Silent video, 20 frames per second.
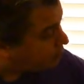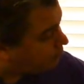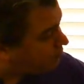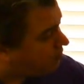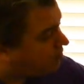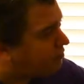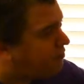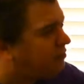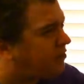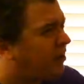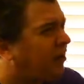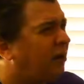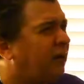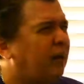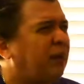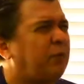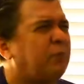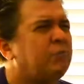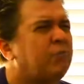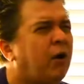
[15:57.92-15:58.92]
was
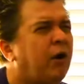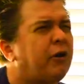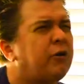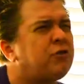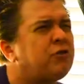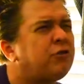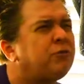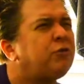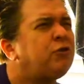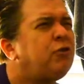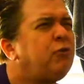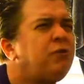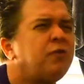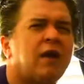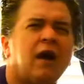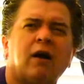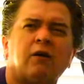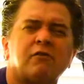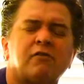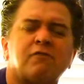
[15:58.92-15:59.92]
like March of
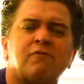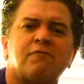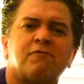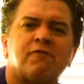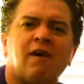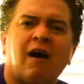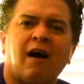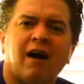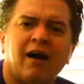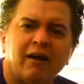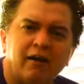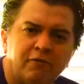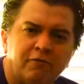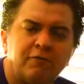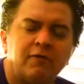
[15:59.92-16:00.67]
2005.